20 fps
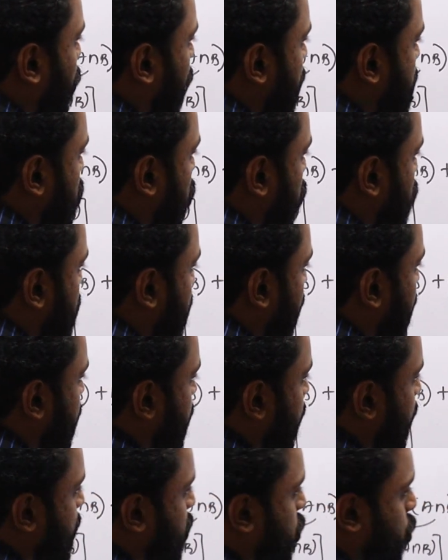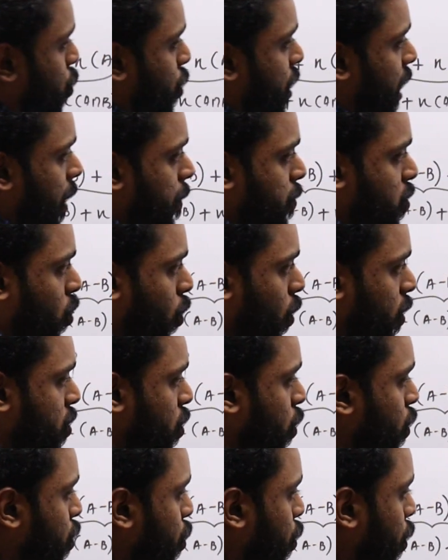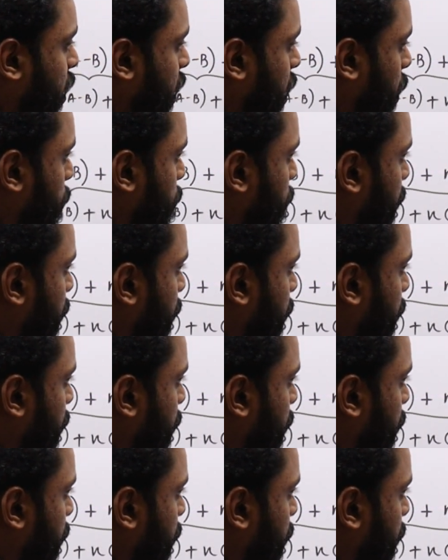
to associate these two terms also together,